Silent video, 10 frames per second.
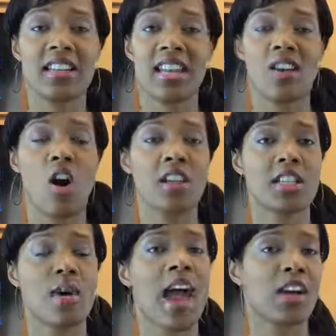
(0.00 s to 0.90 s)
can
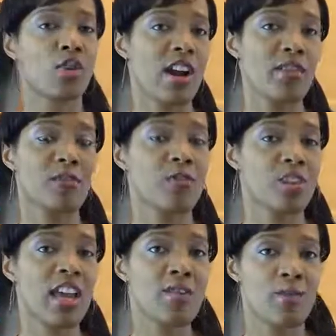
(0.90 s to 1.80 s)
also add great
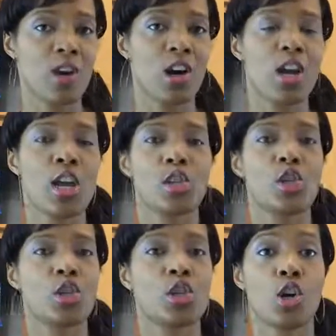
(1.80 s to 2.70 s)
flavor
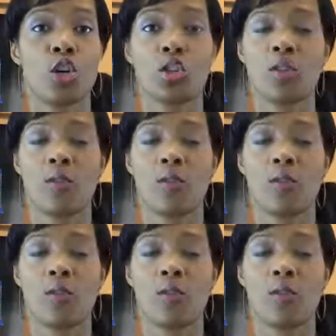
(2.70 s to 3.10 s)
to your